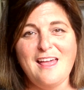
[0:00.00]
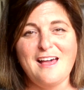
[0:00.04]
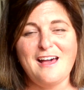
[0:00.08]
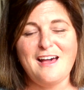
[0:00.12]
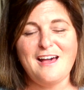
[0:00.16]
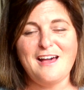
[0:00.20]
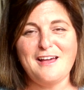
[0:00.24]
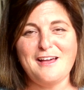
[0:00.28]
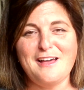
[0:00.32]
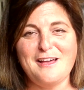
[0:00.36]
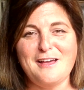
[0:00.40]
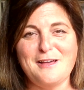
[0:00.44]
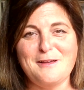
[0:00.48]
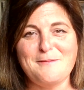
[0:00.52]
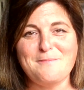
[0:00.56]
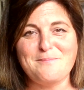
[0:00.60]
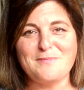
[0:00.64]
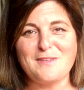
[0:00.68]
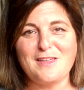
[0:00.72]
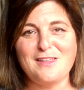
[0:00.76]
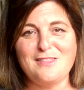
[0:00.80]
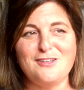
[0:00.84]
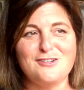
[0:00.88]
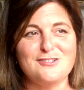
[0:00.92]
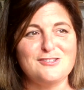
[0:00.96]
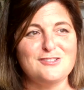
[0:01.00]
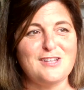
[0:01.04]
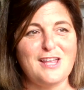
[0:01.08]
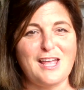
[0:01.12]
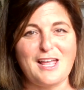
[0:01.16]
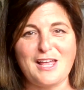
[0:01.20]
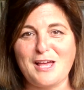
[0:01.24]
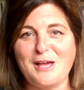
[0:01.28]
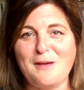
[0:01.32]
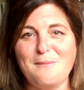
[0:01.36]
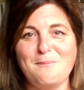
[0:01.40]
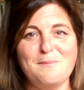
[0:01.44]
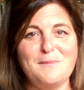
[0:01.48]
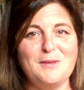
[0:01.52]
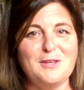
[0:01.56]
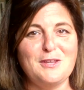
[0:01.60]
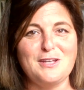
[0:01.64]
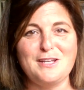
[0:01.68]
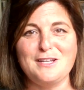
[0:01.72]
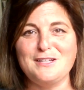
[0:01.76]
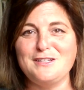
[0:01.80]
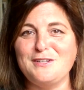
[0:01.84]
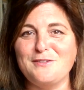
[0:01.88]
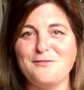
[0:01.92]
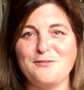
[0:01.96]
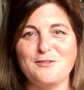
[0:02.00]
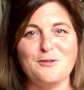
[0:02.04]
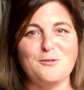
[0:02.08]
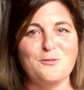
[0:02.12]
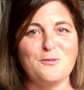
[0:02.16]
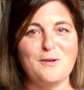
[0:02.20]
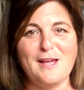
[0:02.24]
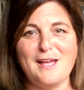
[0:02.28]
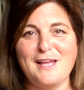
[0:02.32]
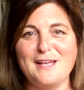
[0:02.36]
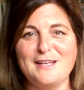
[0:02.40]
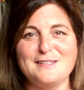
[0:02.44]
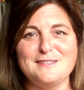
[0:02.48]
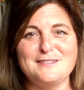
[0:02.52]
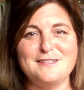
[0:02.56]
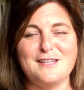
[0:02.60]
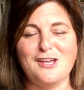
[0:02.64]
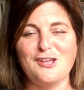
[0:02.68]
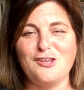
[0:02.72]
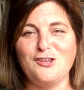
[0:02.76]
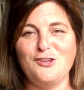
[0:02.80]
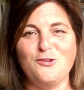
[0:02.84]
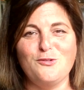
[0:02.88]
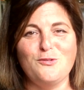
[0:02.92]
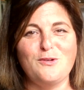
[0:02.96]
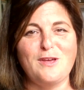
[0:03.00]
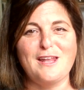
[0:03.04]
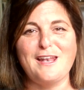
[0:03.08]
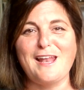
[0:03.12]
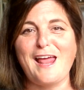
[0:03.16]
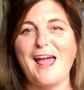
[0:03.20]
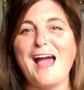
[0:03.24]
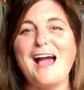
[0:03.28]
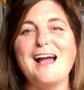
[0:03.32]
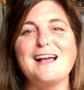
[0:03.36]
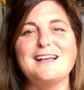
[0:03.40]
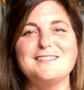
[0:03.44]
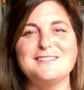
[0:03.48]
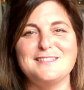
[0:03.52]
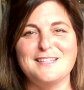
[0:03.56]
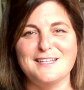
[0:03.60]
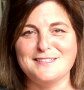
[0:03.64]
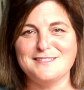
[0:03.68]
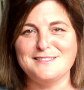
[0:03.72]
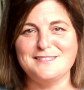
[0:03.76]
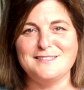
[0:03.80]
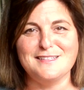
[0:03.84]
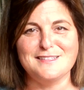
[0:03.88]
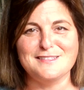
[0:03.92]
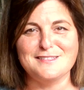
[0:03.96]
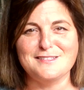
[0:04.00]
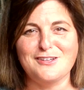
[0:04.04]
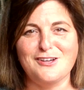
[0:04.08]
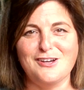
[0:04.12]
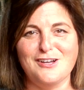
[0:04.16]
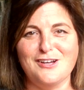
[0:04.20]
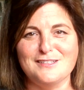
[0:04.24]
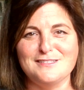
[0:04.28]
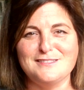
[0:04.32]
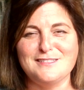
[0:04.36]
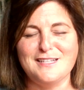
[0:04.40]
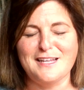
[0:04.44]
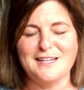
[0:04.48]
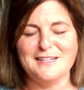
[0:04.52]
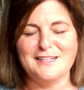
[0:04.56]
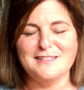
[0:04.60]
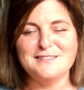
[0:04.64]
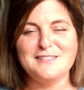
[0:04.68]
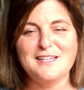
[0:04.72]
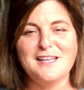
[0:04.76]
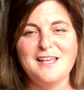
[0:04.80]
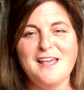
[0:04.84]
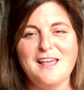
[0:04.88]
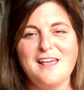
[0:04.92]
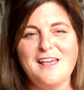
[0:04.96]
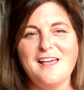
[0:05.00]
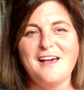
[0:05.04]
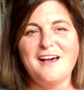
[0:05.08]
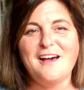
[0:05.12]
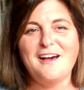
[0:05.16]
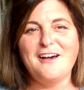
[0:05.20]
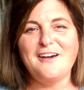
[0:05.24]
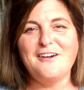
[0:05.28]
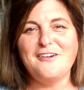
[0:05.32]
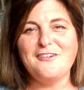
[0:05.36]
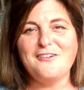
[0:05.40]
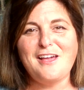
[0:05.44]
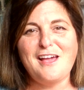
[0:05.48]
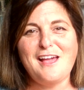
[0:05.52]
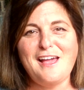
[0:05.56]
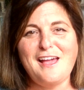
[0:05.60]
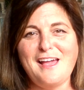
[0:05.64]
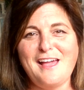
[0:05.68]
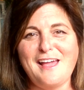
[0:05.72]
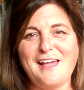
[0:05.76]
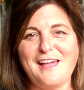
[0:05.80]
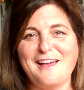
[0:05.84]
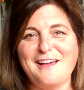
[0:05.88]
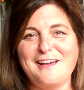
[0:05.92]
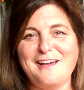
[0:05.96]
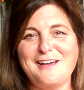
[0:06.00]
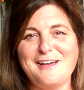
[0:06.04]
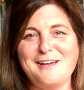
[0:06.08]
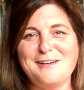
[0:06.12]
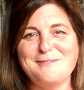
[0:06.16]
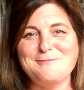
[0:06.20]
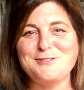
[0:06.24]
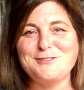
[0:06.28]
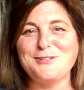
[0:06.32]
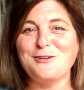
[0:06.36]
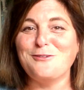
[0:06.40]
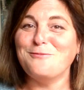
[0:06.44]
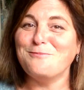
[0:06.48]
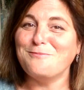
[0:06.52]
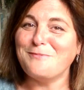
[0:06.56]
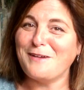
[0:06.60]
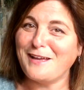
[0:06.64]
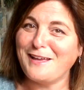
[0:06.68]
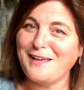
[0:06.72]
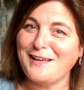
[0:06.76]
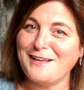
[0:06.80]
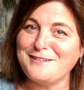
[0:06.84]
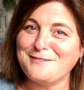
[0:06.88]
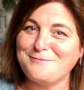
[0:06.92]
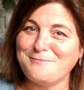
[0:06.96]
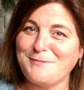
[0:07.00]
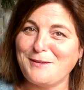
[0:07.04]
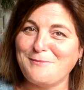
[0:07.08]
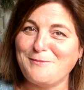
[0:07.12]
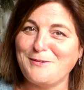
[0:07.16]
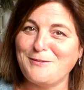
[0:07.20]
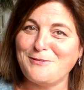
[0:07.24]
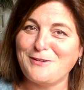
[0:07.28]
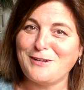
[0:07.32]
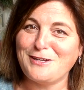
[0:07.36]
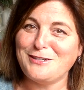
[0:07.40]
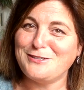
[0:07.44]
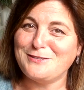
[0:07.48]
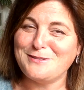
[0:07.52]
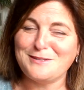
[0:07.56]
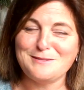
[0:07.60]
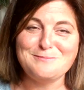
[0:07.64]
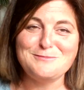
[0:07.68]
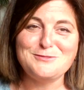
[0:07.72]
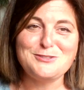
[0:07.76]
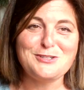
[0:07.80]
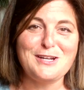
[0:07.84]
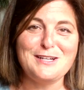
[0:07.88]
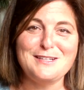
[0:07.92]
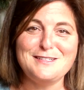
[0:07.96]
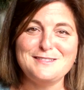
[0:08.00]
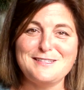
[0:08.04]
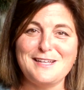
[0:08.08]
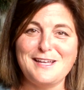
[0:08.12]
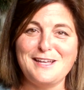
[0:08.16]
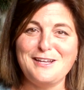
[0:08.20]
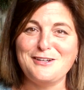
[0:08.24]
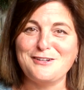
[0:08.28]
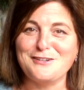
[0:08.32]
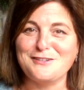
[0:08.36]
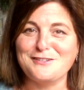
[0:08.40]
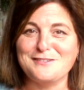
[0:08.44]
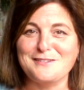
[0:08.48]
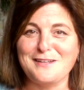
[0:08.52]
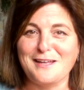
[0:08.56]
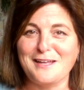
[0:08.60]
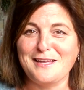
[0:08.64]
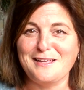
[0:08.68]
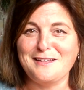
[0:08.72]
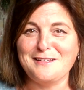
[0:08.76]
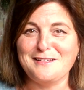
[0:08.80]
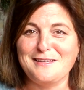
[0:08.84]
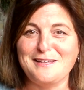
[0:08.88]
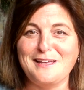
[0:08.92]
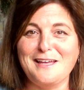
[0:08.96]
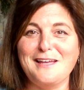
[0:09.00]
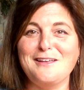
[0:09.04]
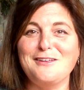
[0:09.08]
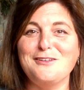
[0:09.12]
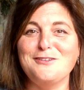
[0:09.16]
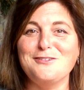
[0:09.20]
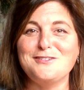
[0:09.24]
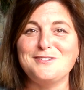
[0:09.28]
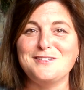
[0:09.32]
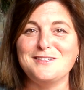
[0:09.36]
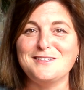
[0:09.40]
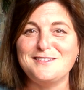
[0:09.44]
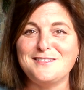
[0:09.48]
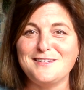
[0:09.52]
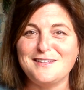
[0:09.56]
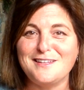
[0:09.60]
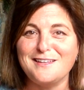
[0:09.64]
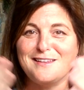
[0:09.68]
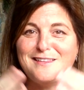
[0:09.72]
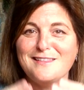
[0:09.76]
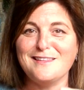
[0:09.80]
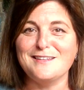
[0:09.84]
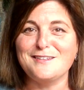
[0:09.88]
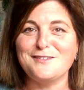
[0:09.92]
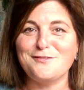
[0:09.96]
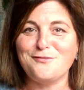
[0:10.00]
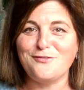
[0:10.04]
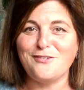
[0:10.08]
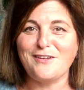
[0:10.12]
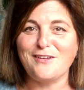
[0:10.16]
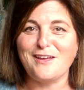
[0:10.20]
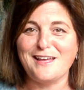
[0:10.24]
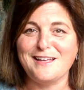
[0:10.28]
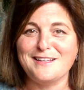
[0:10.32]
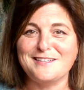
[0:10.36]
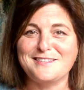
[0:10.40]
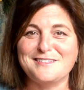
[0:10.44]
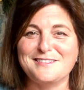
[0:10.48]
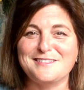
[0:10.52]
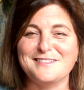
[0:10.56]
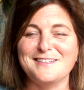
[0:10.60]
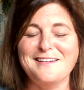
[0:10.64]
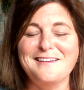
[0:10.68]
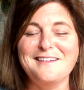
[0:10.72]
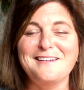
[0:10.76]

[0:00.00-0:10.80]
And there's like a million different ways that you can access this content. Okay, so I guess maybe what I'm trying to say here is I get used to seeing this face.